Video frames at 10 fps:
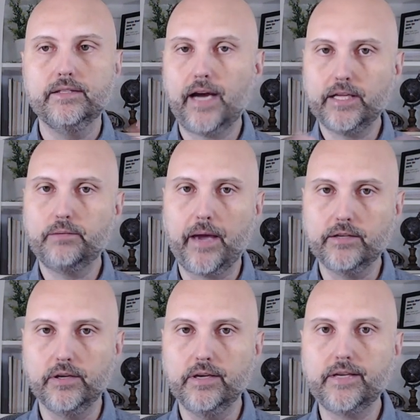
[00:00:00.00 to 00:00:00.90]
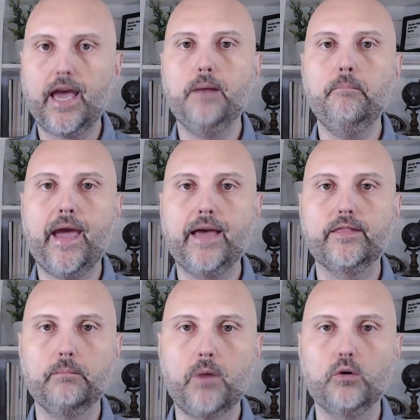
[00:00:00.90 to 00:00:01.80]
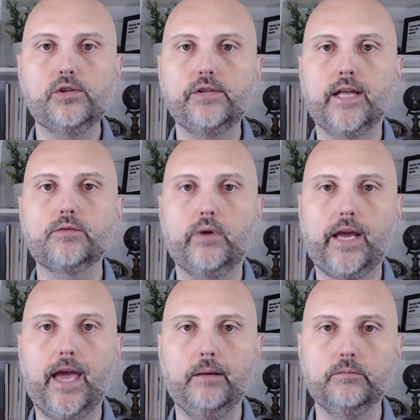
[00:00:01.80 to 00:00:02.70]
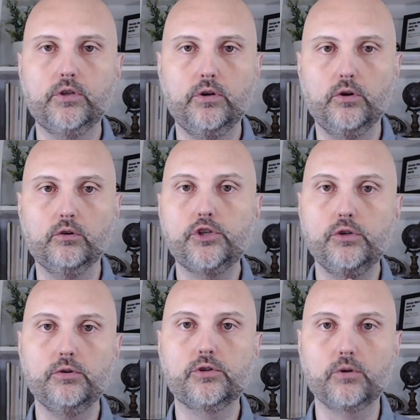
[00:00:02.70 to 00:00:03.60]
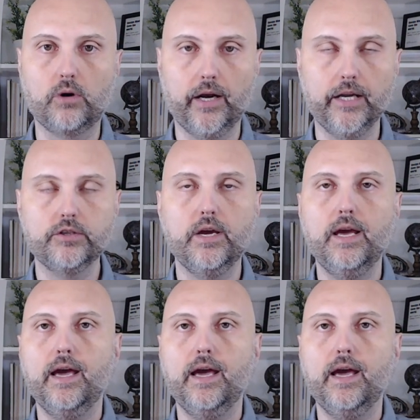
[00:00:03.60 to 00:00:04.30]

tight spaces and made the most sense when it came to shoe storage.